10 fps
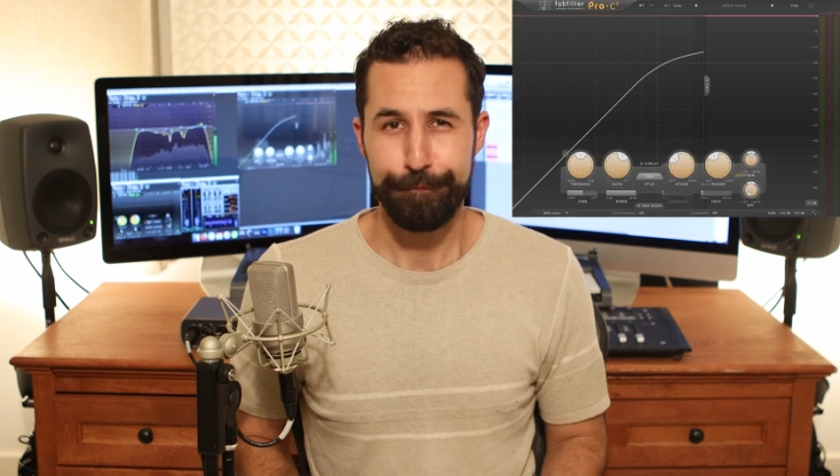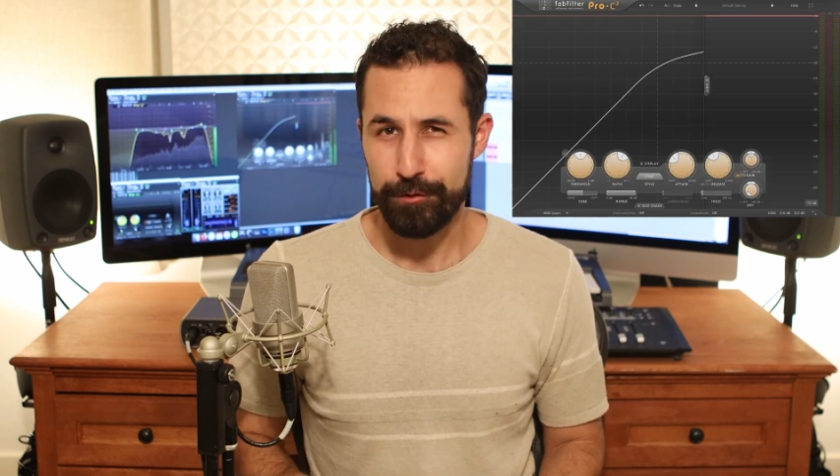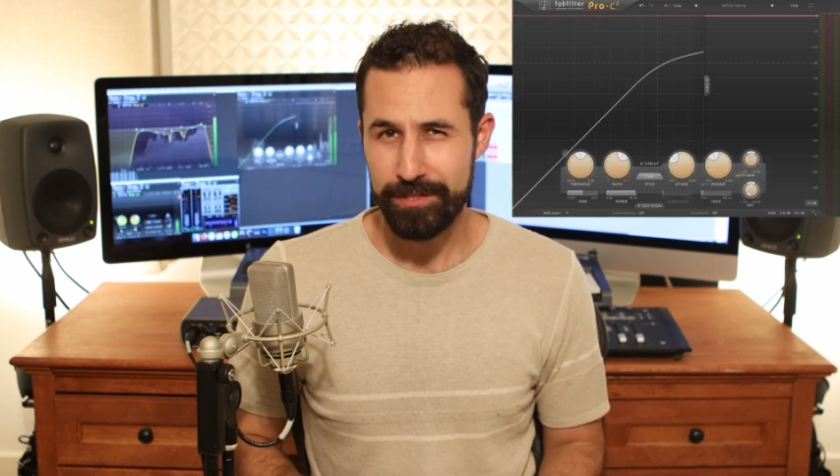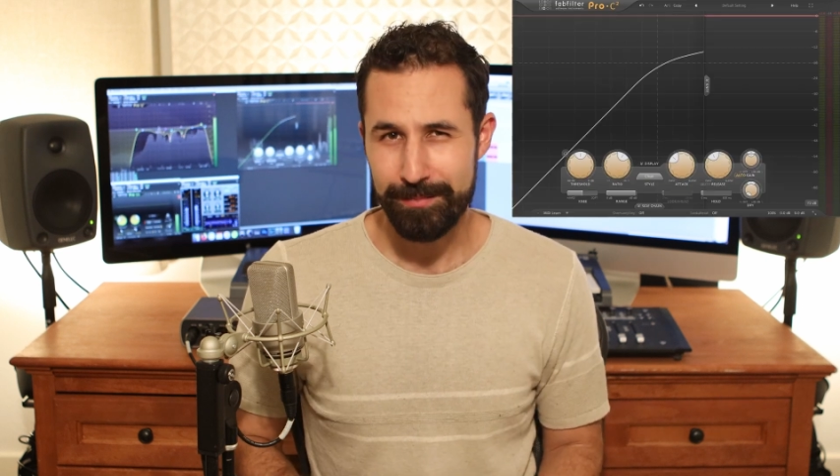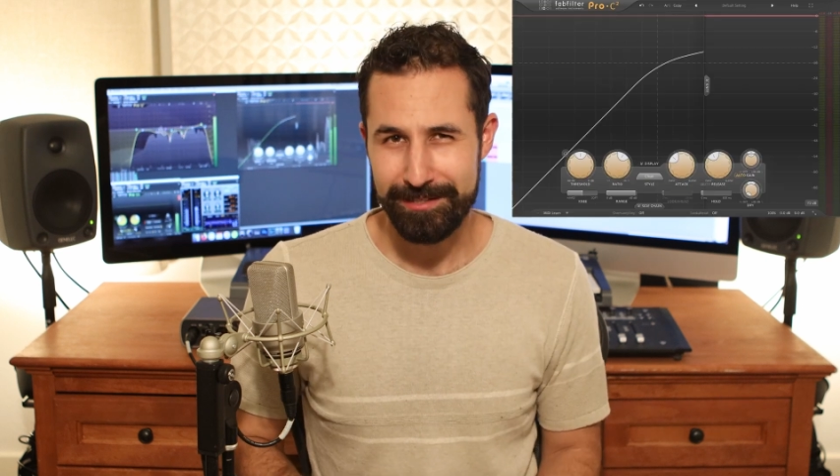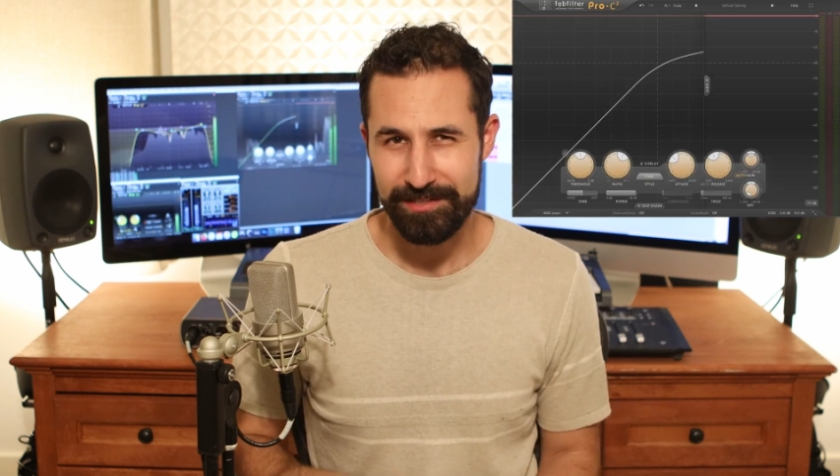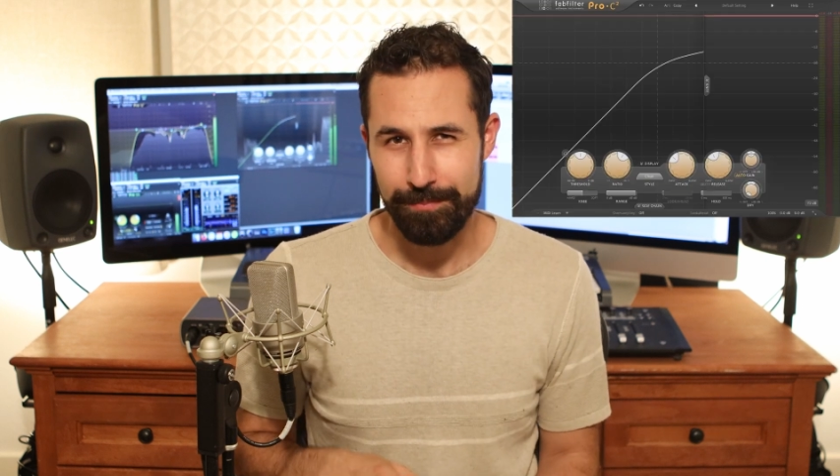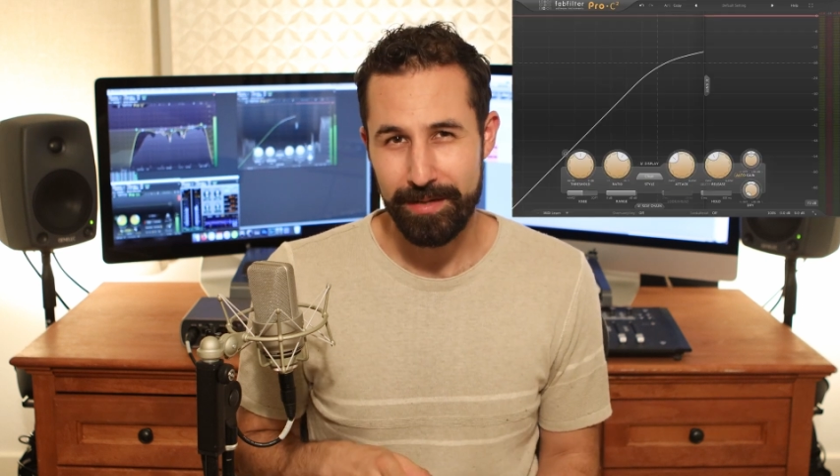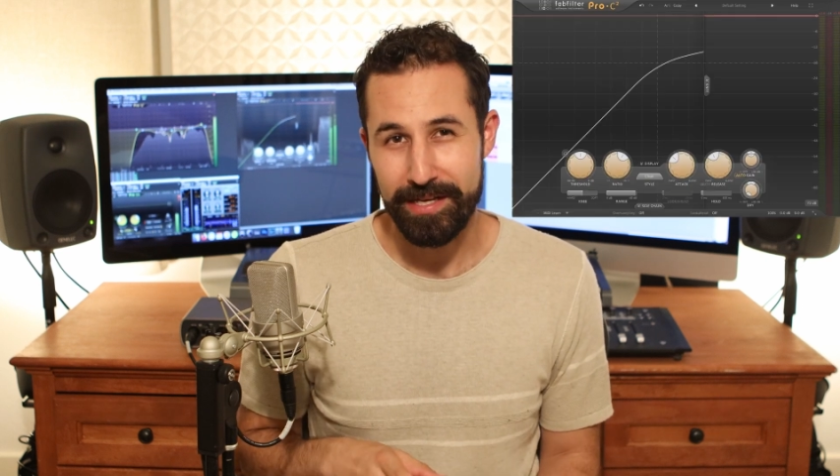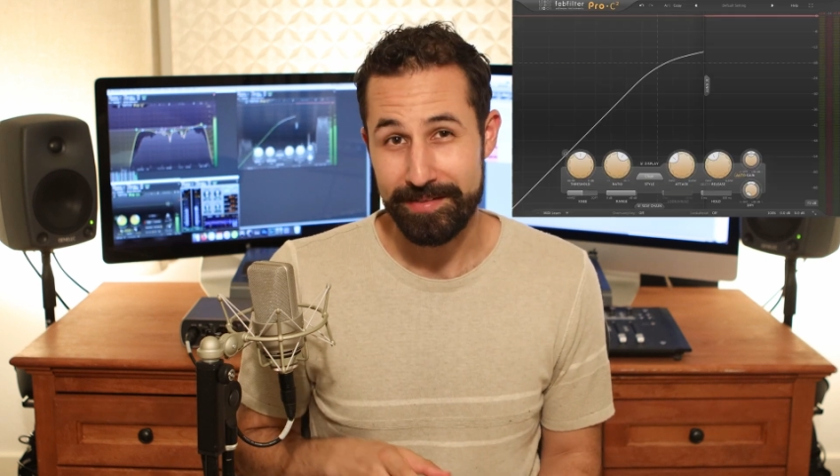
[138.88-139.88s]
First, I'm going to
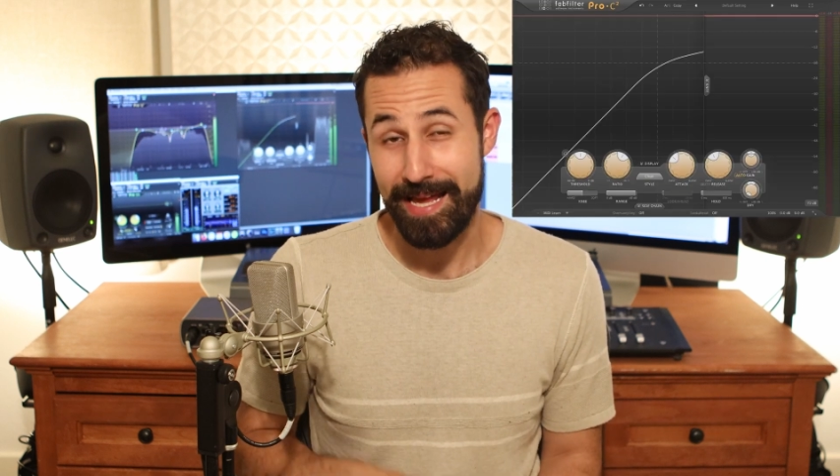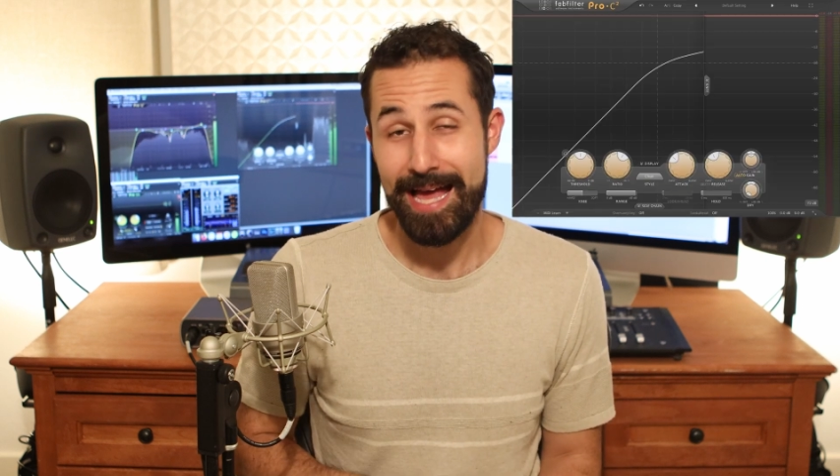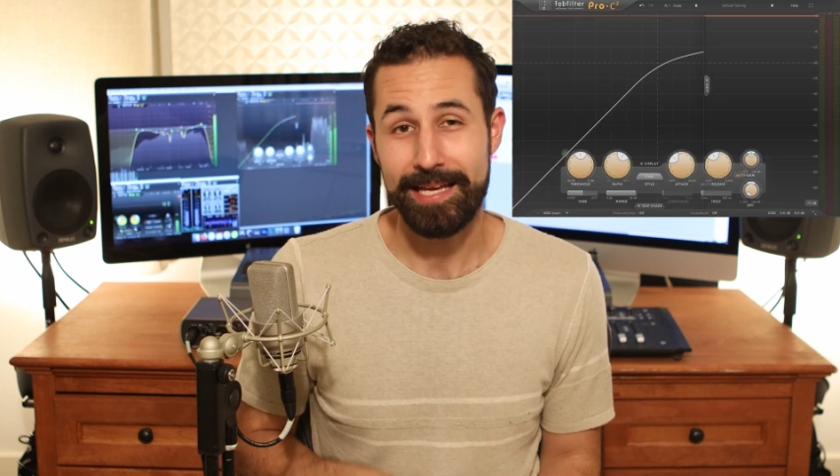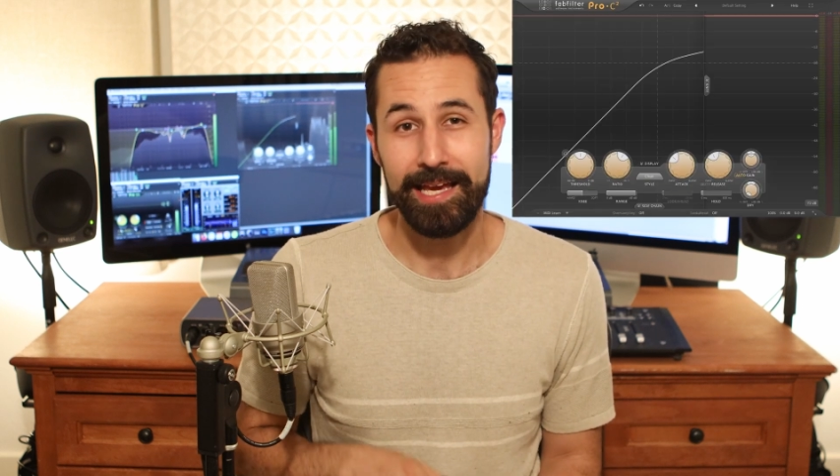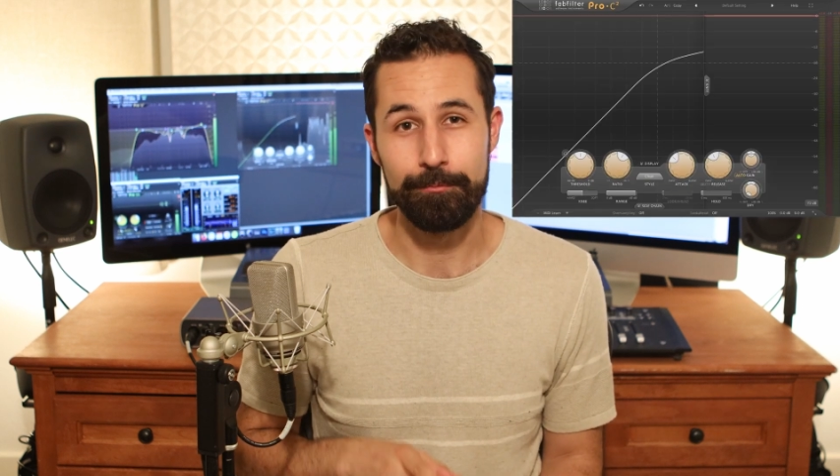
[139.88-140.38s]
set my attack